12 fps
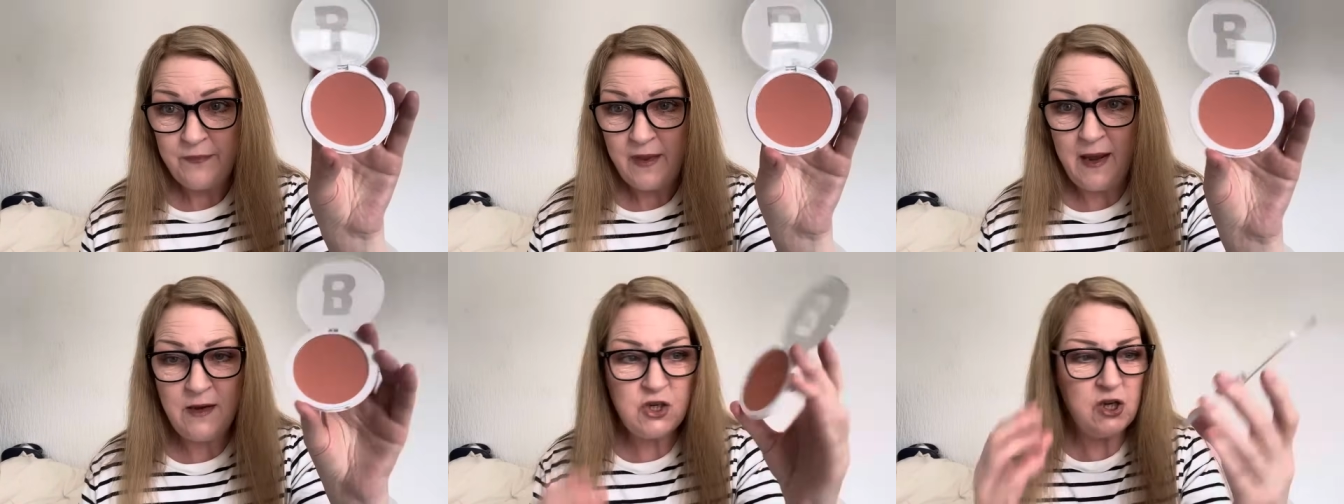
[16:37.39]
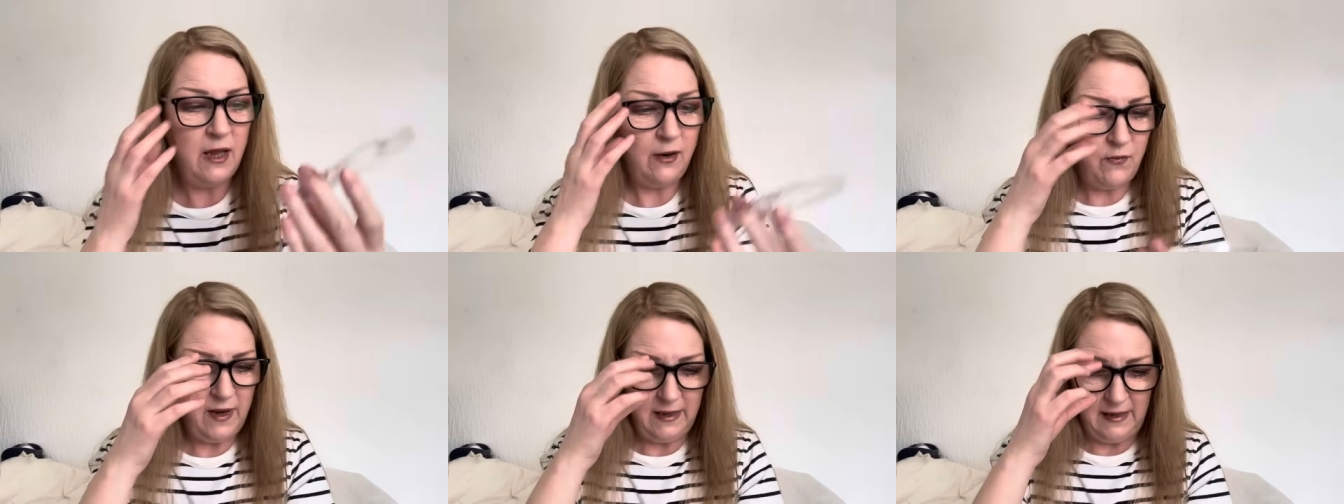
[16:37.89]
Actually, I
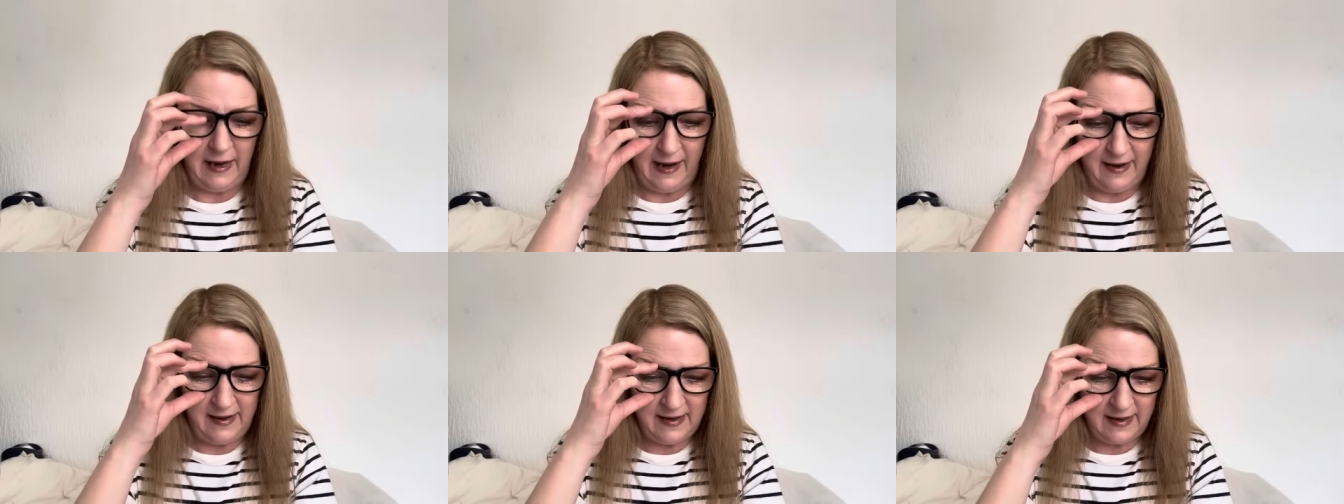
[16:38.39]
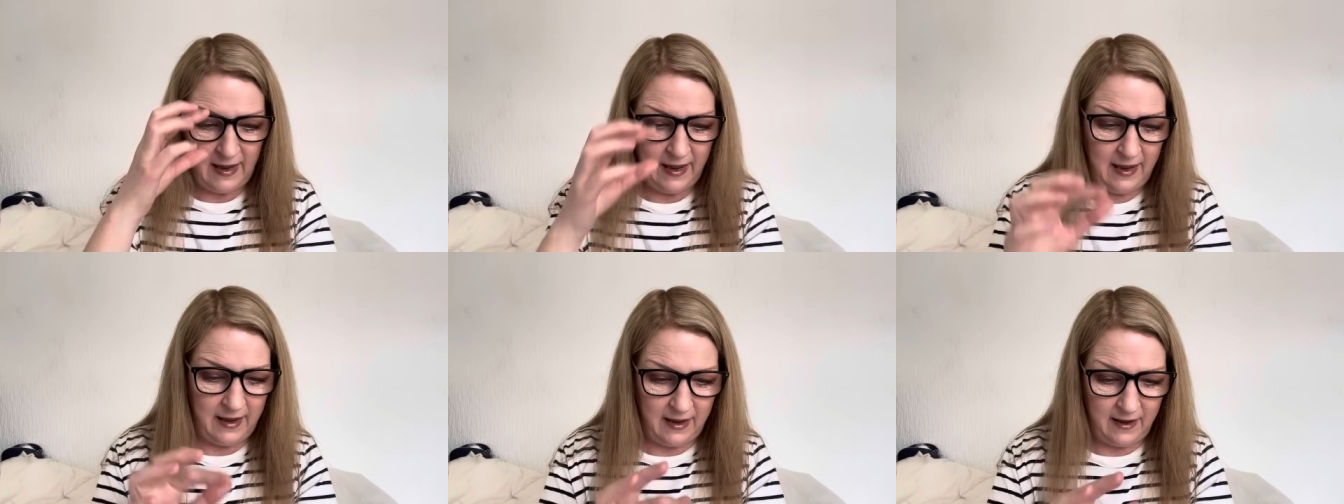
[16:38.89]
really like
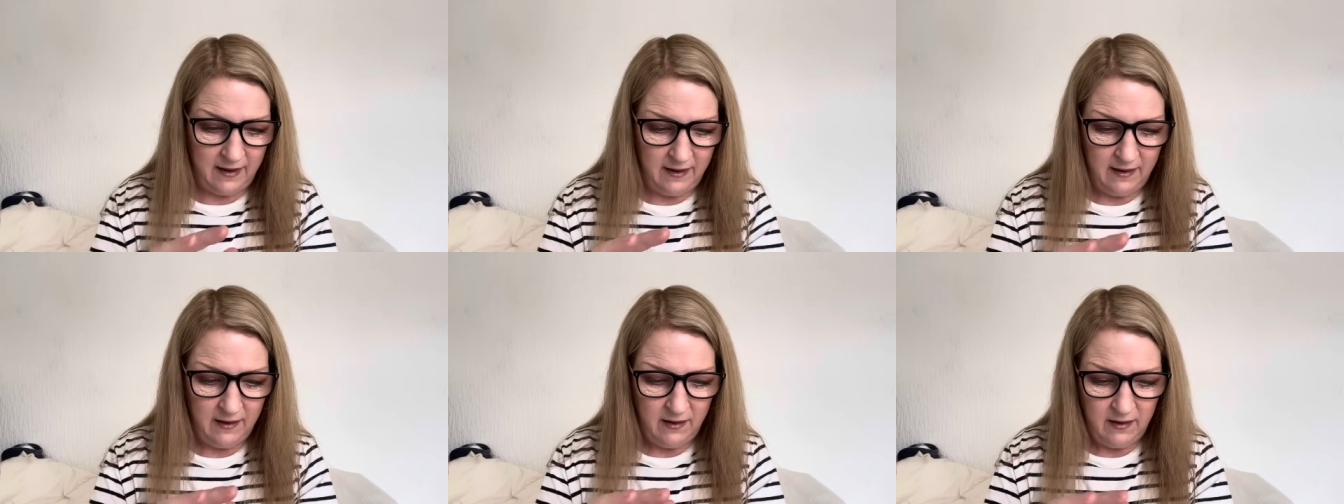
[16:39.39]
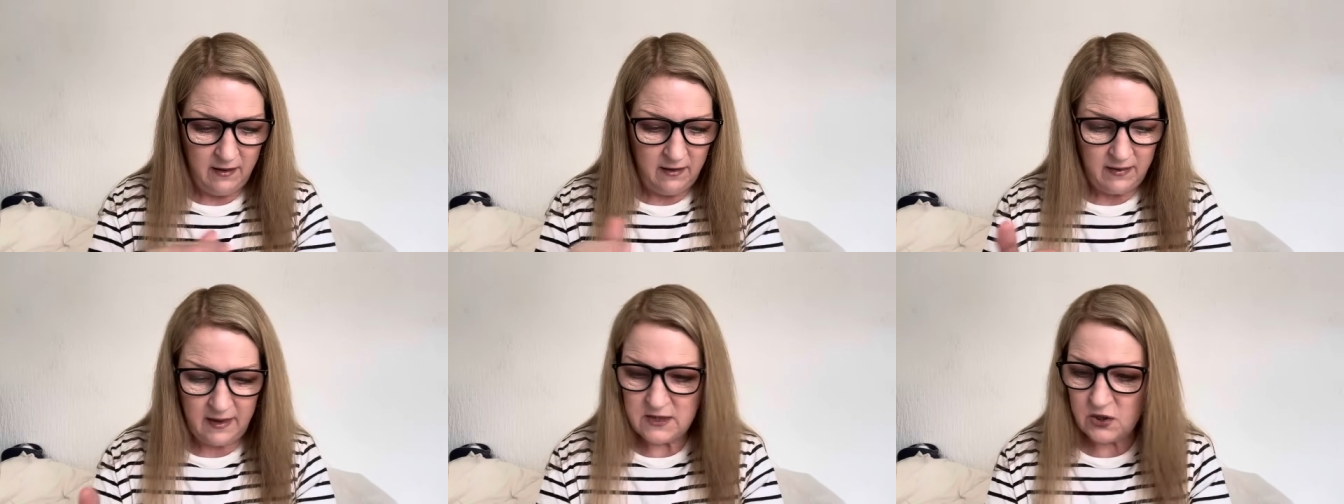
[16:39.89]
it.
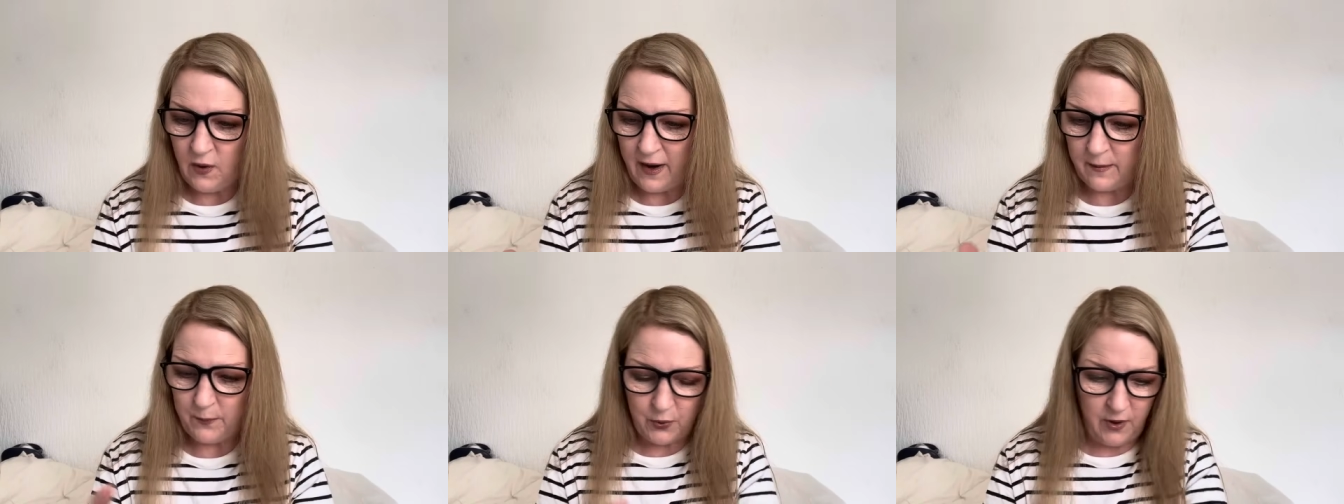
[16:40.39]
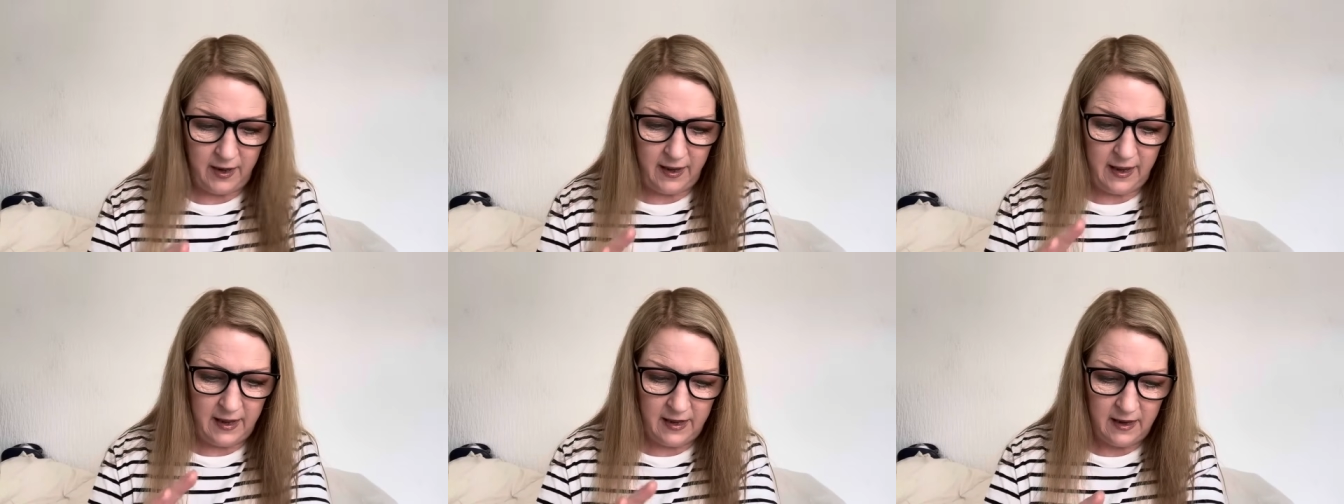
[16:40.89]
That's quite
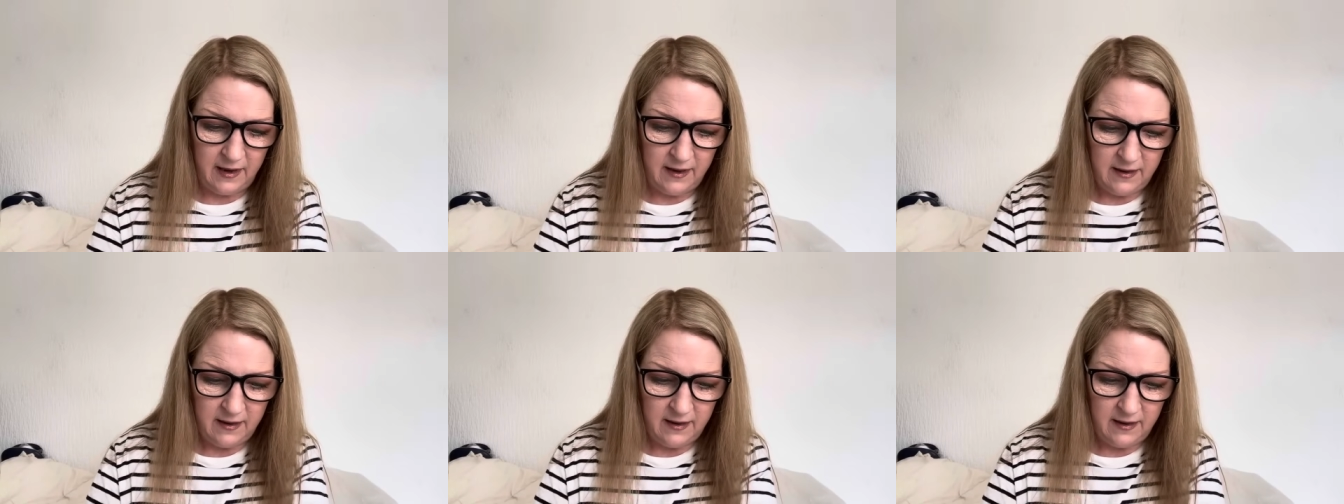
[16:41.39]
pretty.